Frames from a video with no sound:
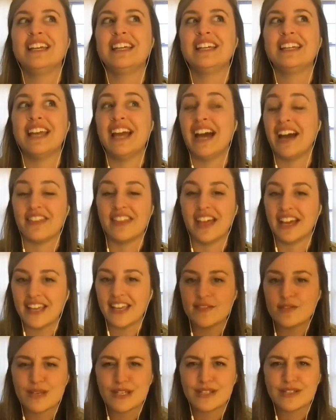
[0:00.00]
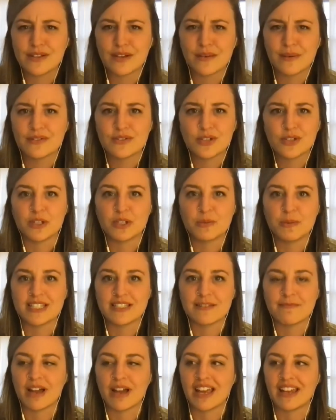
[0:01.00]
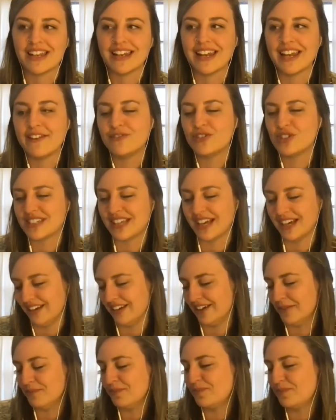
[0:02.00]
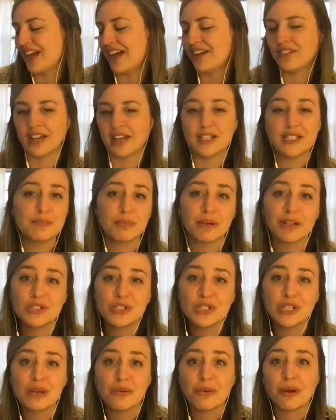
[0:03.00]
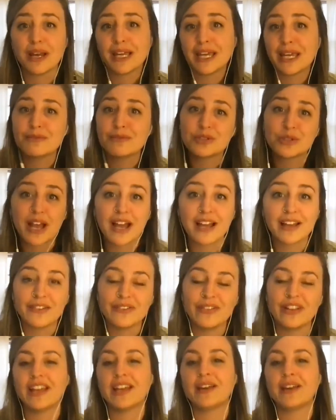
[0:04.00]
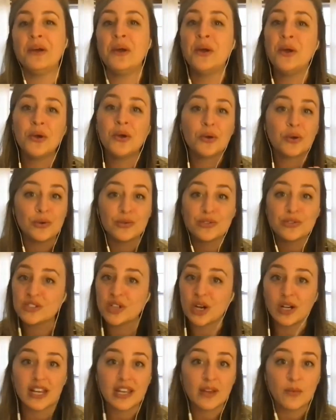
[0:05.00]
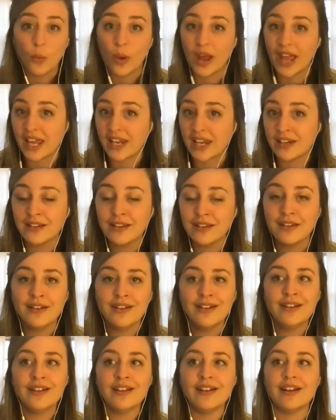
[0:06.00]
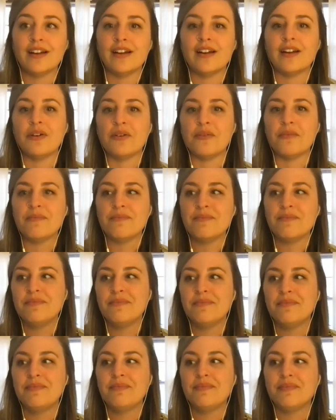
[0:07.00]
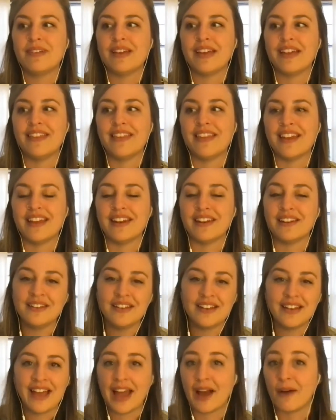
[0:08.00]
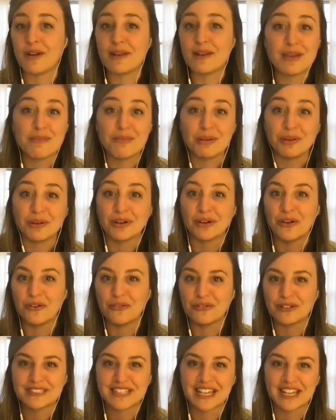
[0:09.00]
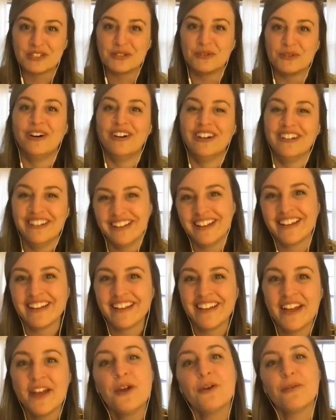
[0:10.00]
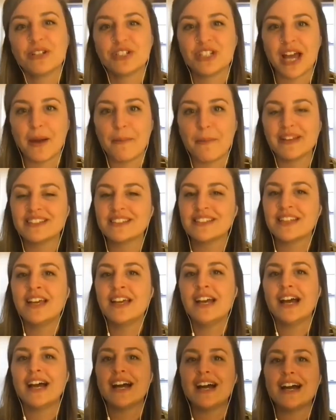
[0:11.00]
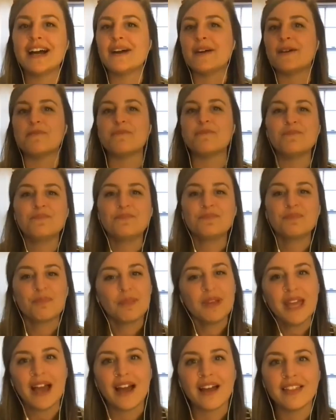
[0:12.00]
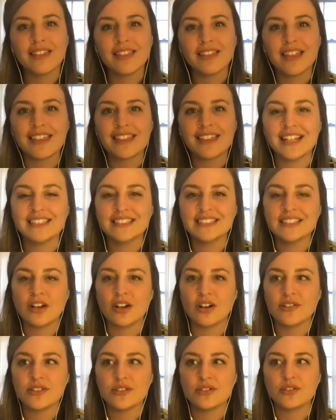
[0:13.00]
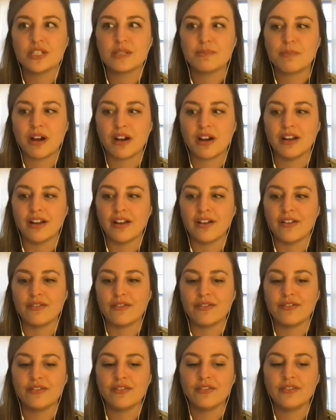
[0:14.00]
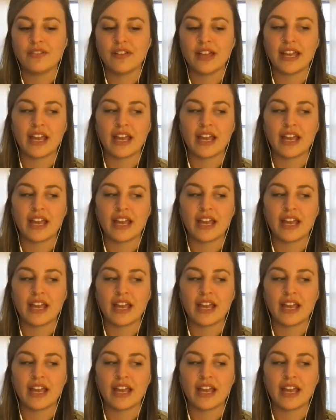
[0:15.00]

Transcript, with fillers: yeah, that gives me so so much peace of mind. And I've just got a I've got a spreadsheet where I keep track of like who's starting when um and then how many people are over schedule, which happens. Um but yeah, like that's also just part of like